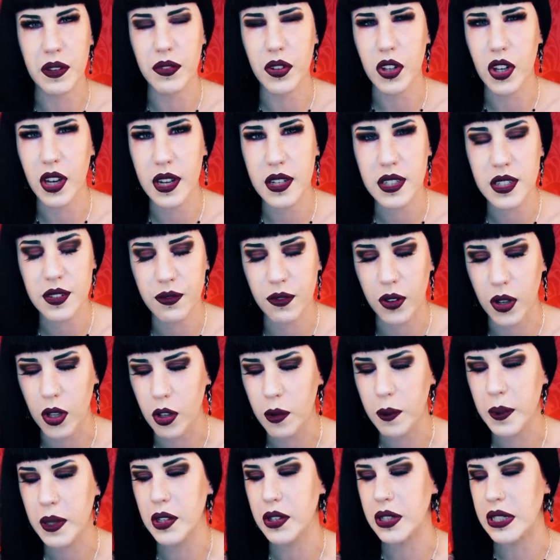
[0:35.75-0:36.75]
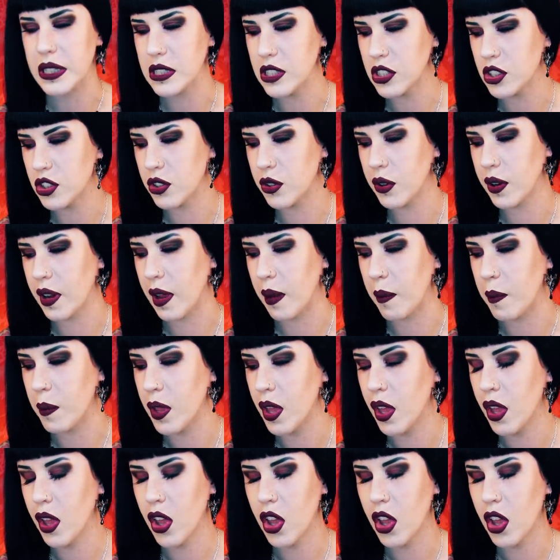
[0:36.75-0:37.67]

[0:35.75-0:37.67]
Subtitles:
If you guys follow me on Instagram,